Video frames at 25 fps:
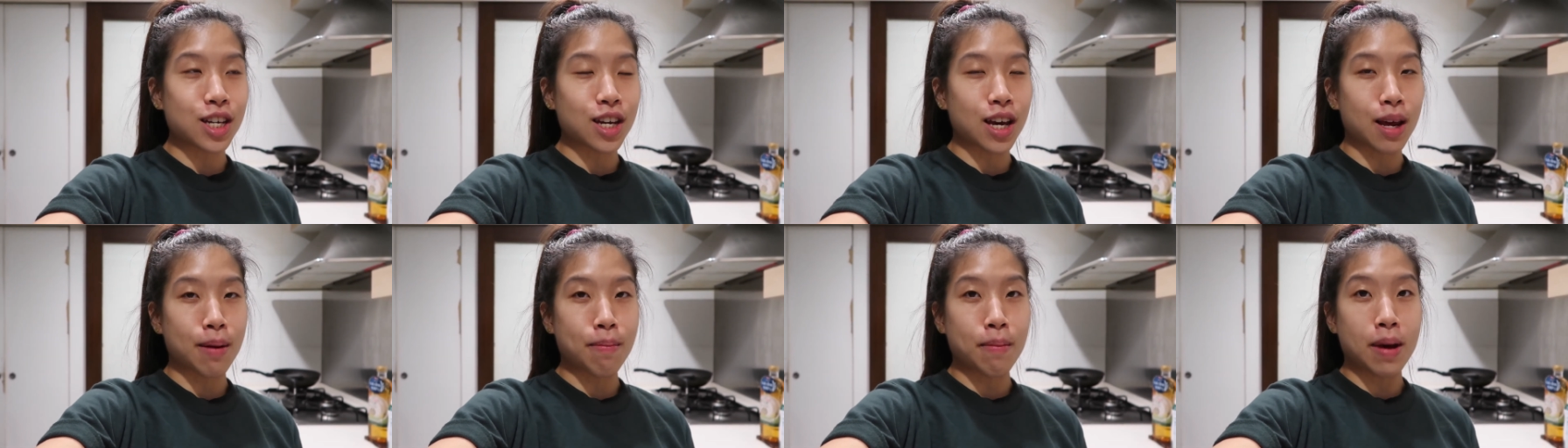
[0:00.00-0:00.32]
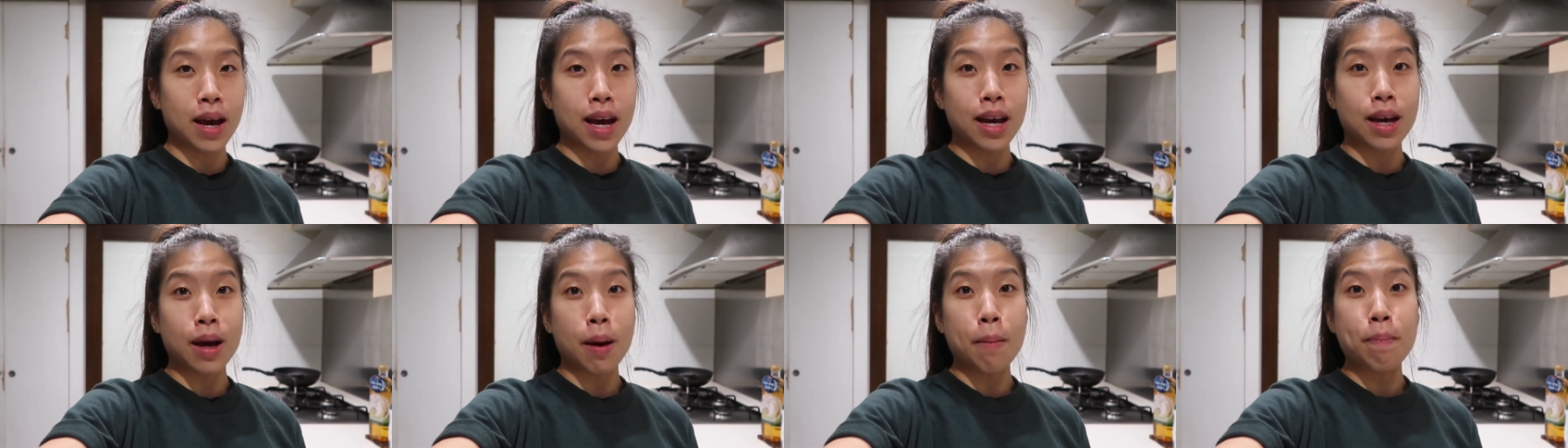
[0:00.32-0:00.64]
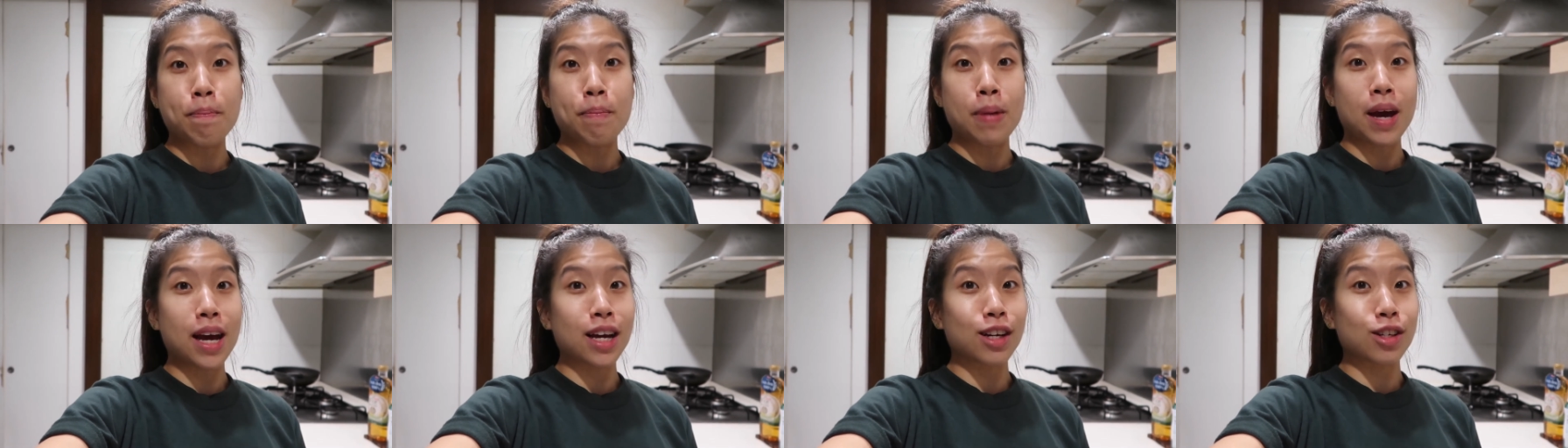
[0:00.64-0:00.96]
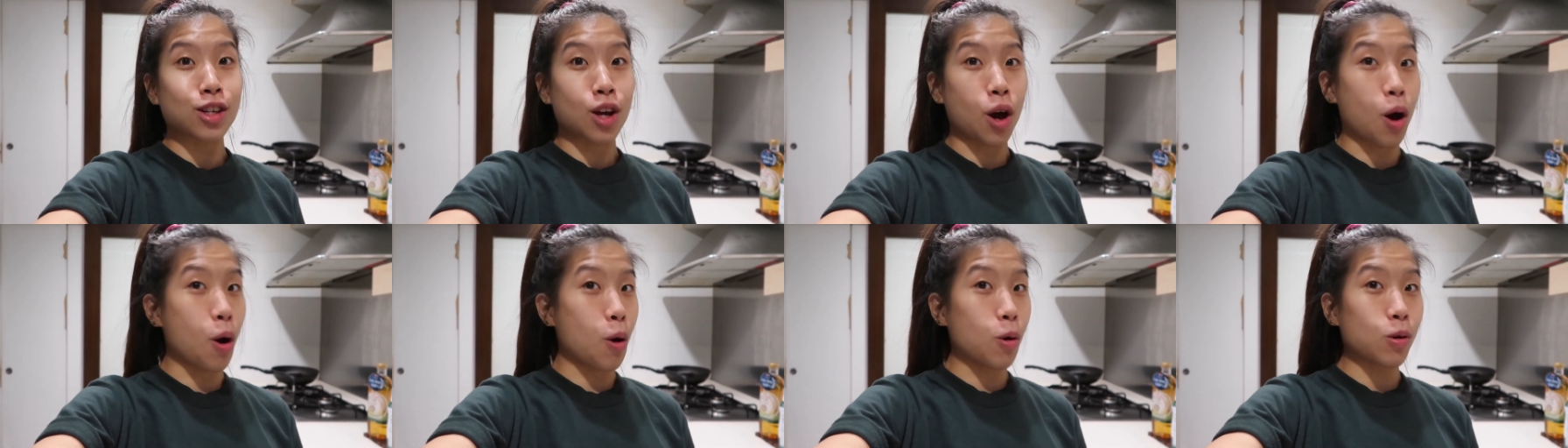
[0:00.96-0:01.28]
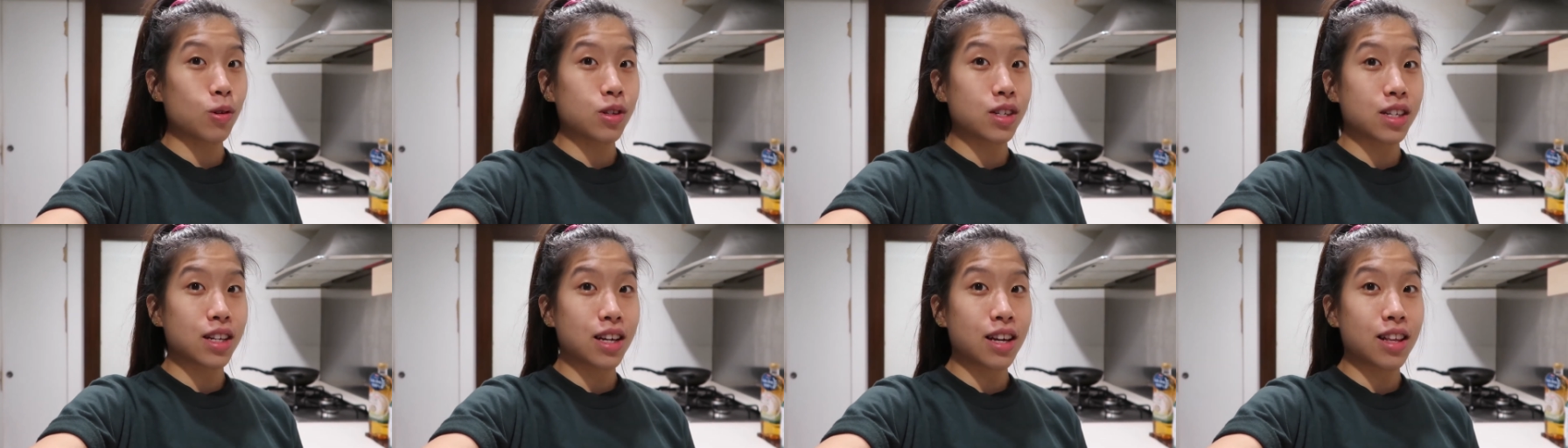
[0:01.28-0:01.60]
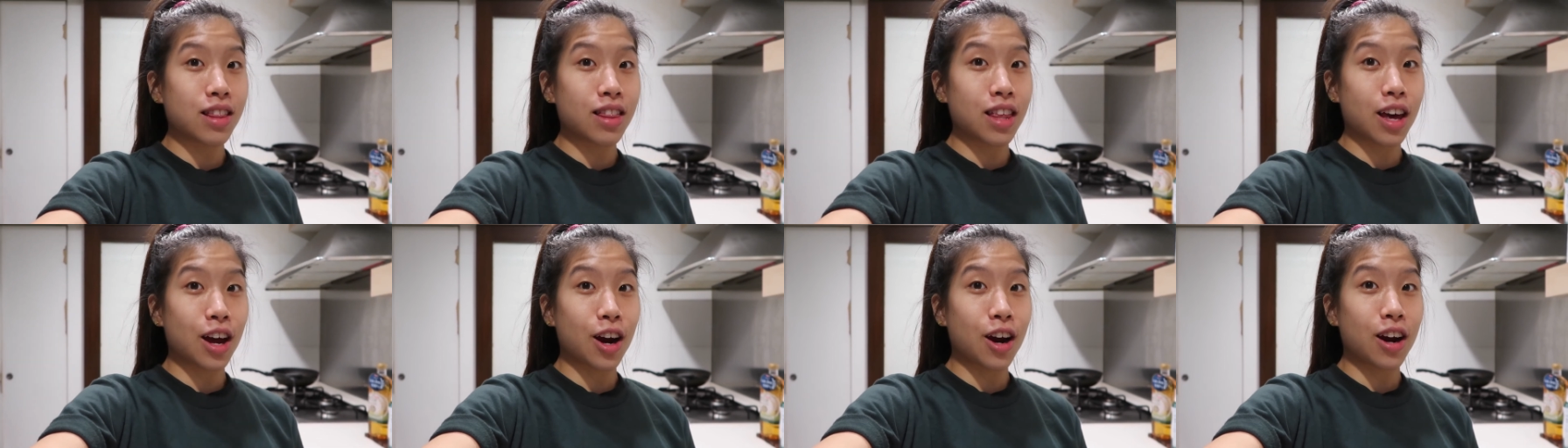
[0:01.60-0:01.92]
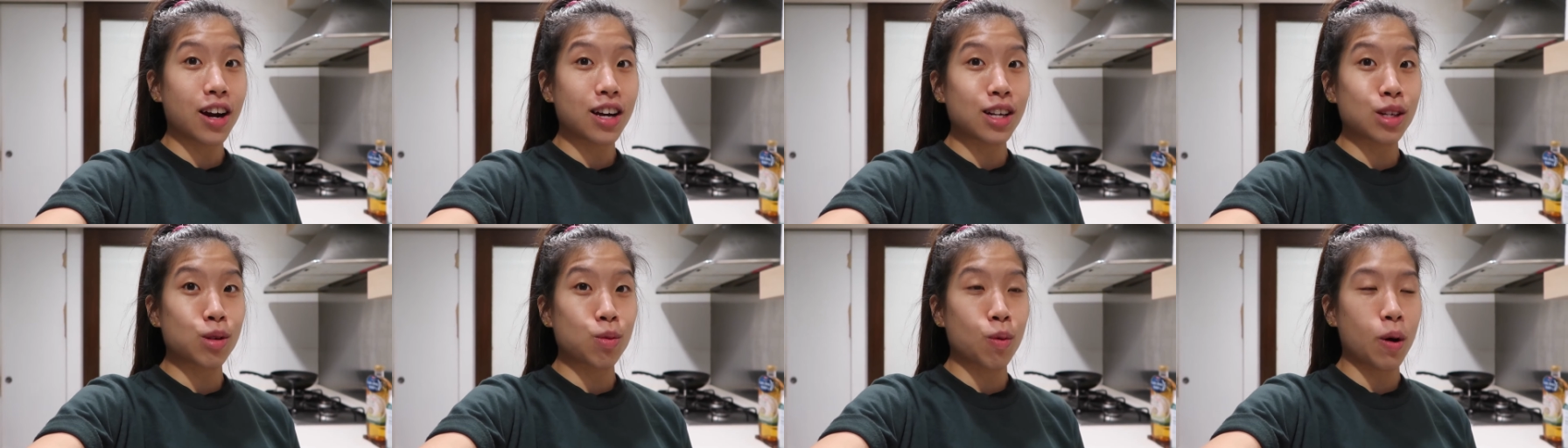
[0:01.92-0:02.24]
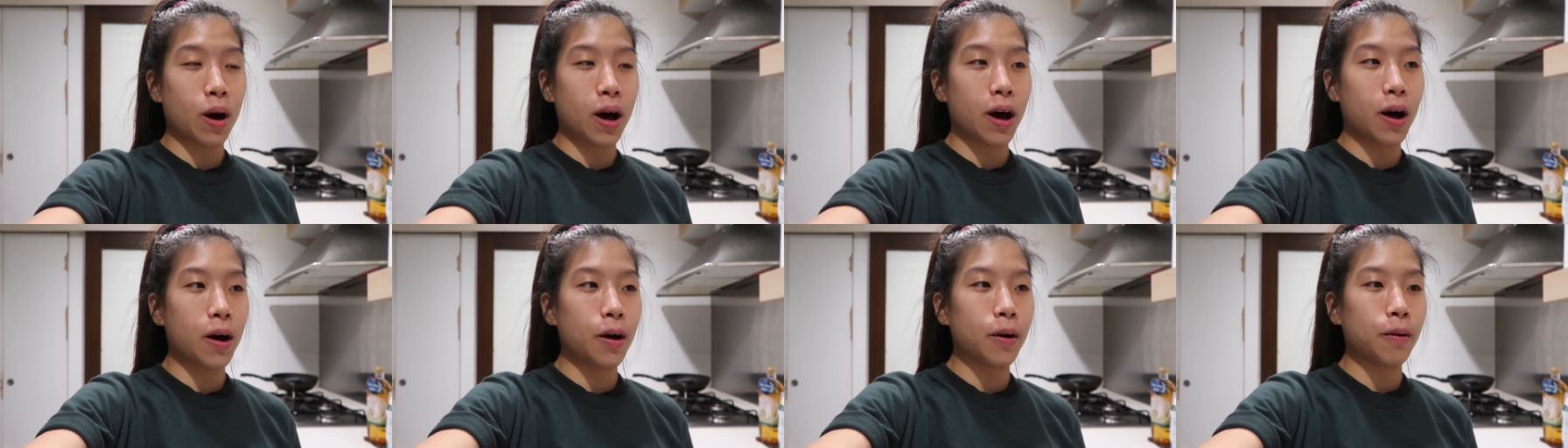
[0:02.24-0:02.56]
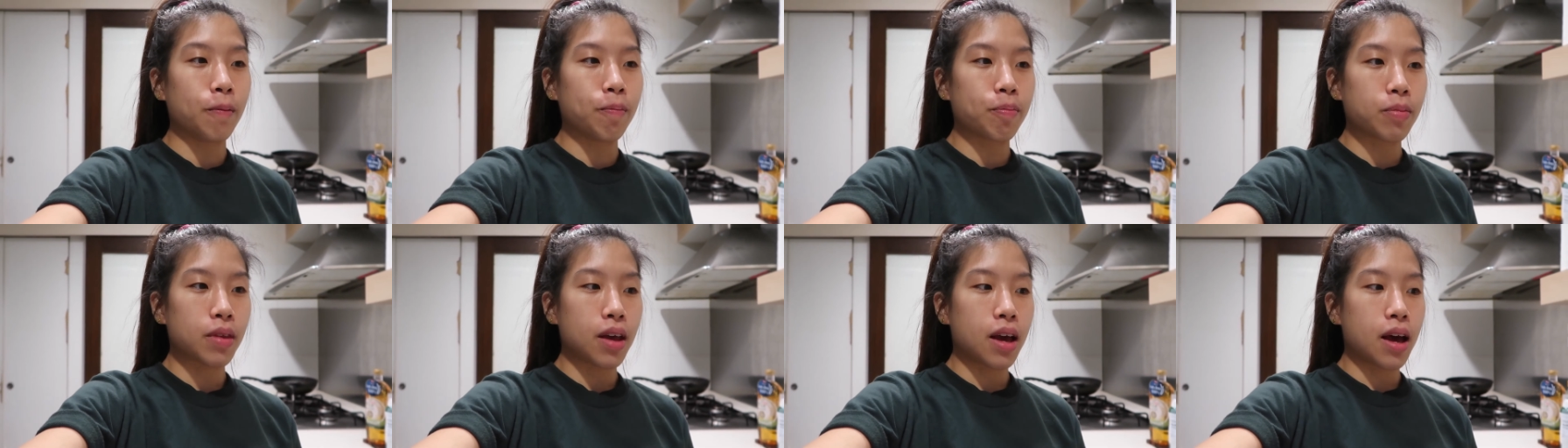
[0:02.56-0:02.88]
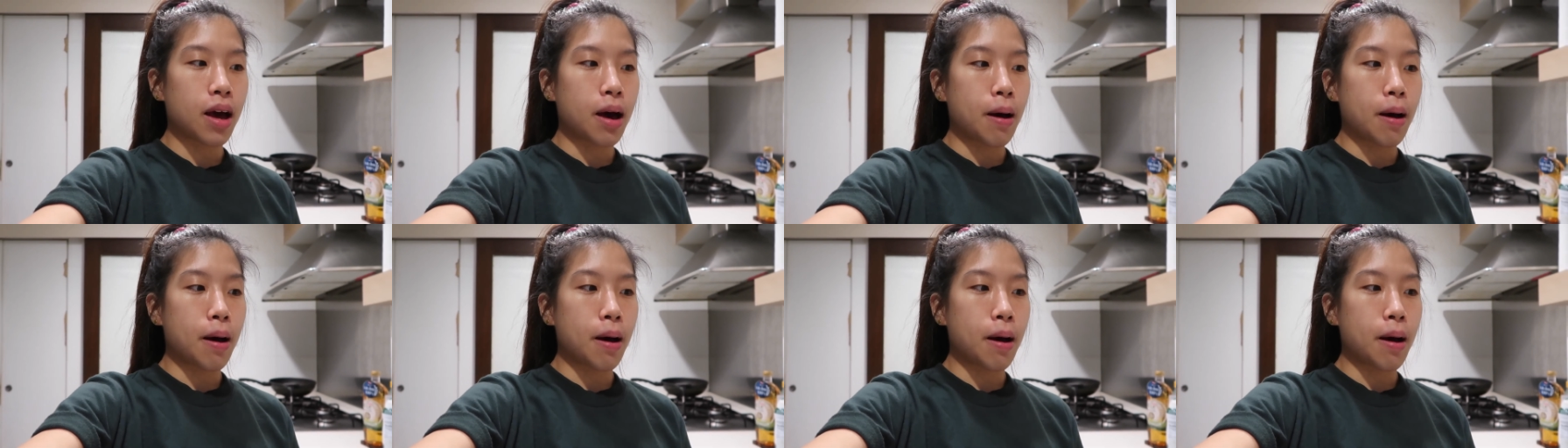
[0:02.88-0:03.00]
You can make baked oats in there as well.